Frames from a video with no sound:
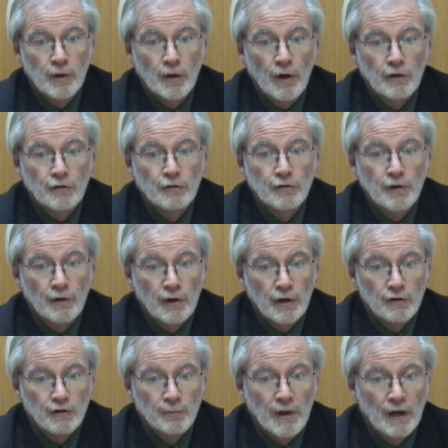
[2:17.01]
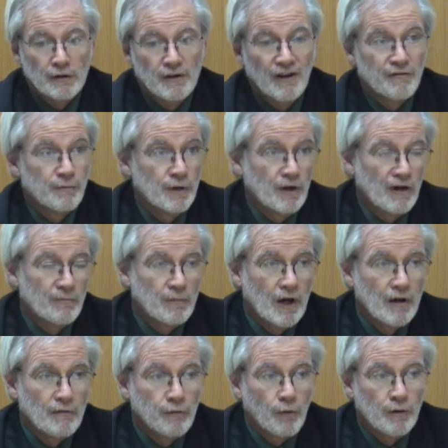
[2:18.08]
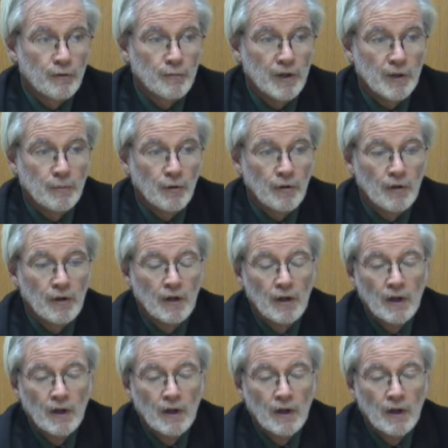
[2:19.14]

We are serious about government of, by, and for the people.